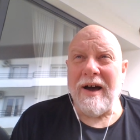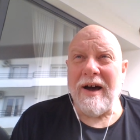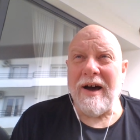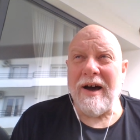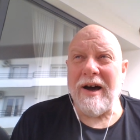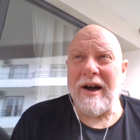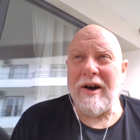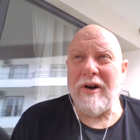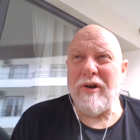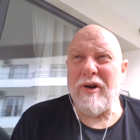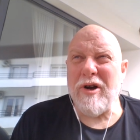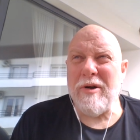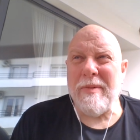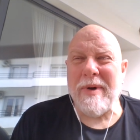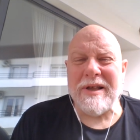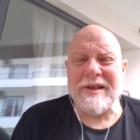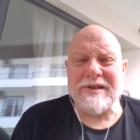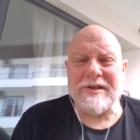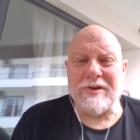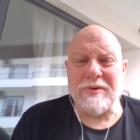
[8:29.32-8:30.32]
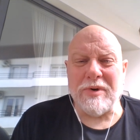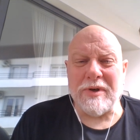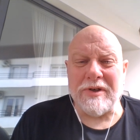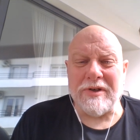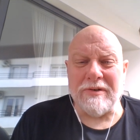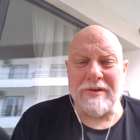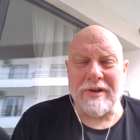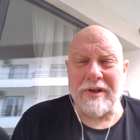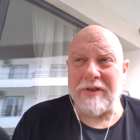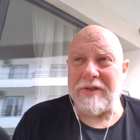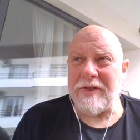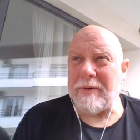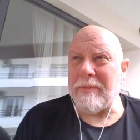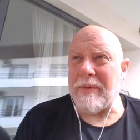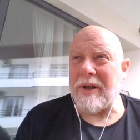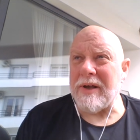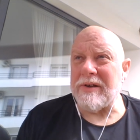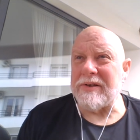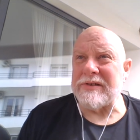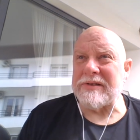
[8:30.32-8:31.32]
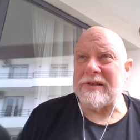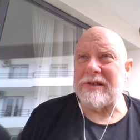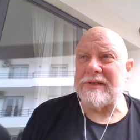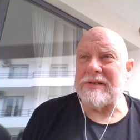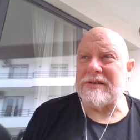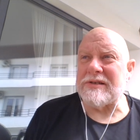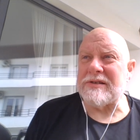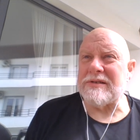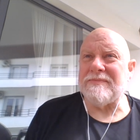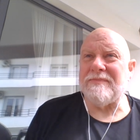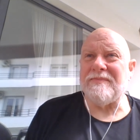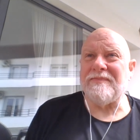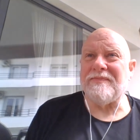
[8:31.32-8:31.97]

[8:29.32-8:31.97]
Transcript: Or I might just quit doing the thumbnails, because